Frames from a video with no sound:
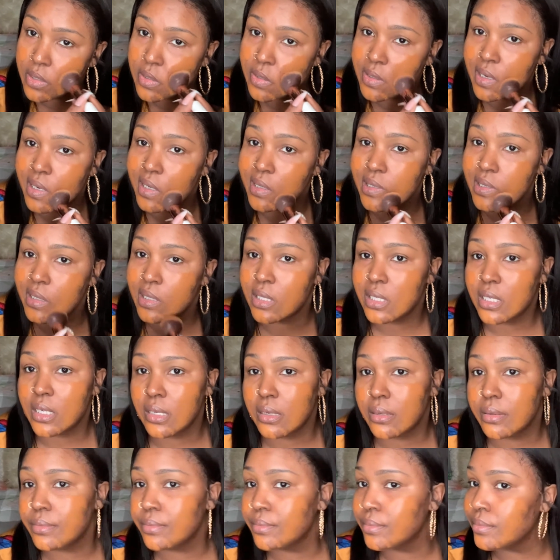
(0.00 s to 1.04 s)
guys can see,
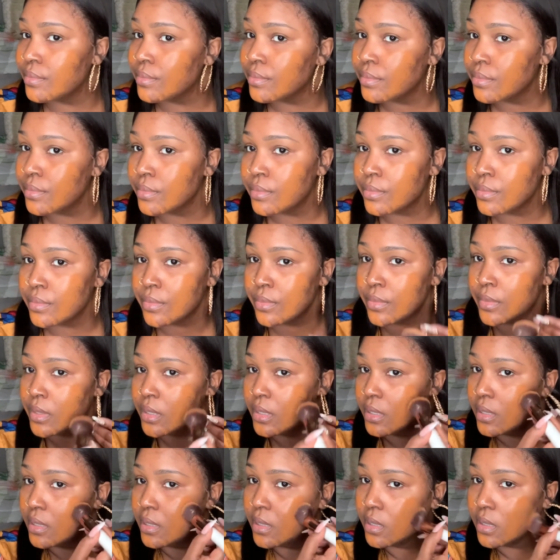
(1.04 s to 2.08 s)

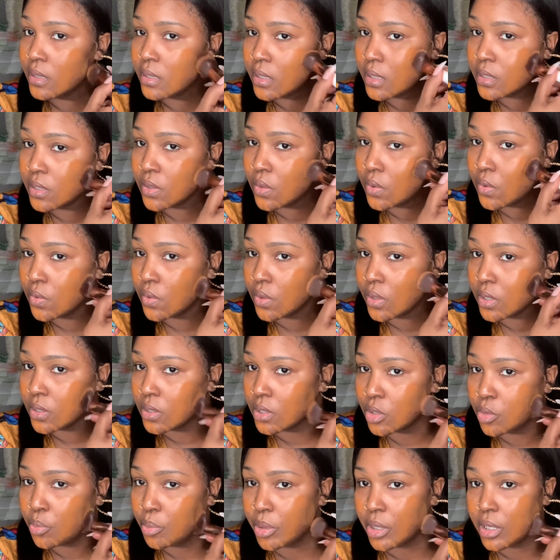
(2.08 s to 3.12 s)
it looks orange,
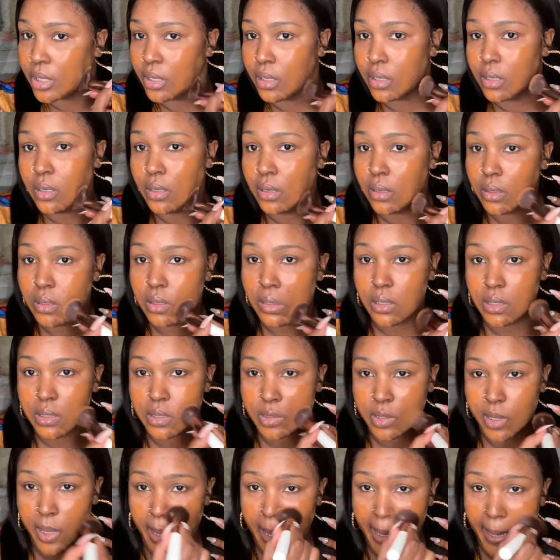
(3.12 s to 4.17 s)
but
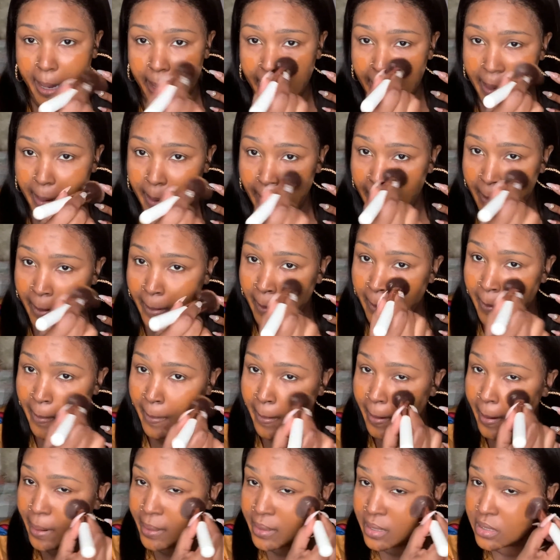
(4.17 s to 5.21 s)
chai,
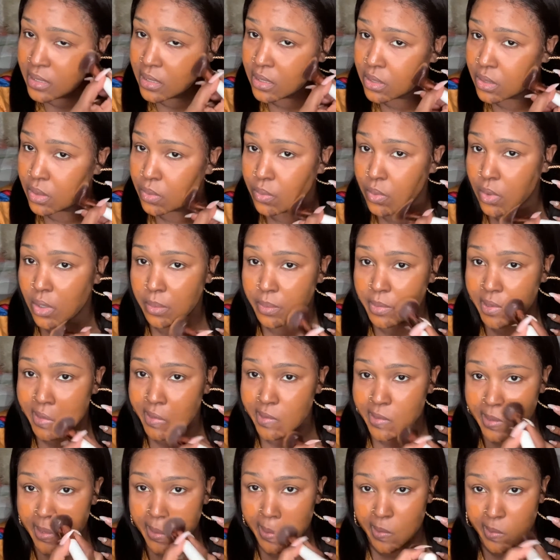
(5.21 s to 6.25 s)
and this is a warm
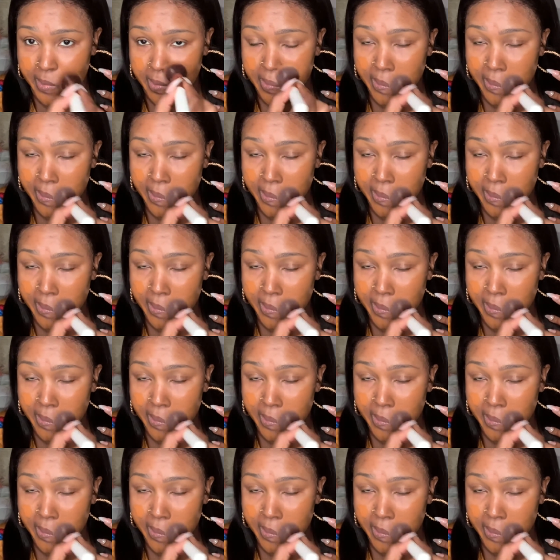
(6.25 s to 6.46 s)
undertone